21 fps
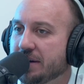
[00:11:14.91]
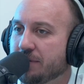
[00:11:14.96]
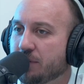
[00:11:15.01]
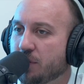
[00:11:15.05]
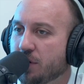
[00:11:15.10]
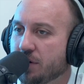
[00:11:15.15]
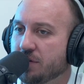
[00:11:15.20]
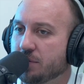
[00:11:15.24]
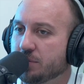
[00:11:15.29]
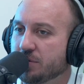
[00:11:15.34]
One
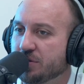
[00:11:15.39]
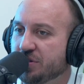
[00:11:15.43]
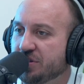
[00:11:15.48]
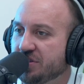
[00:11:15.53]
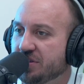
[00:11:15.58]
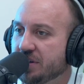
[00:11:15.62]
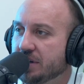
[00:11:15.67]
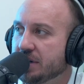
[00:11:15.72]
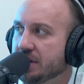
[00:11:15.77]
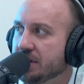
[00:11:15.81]
of them was
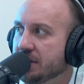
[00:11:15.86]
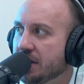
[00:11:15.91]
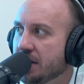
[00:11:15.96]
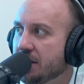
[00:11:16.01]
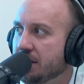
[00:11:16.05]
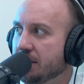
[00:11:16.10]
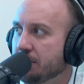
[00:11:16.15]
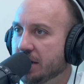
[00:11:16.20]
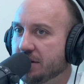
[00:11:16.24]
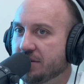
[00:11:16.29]
sitting down at
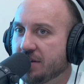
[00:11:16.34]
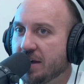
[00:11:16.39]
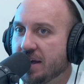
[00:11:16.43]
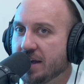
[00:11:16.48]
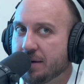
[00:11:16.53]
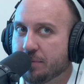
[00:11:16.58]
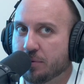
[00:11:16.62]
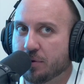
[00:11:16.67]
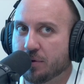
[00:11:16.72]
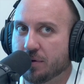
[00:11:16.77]
my
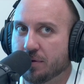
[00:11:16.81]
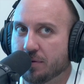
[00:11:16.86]
table.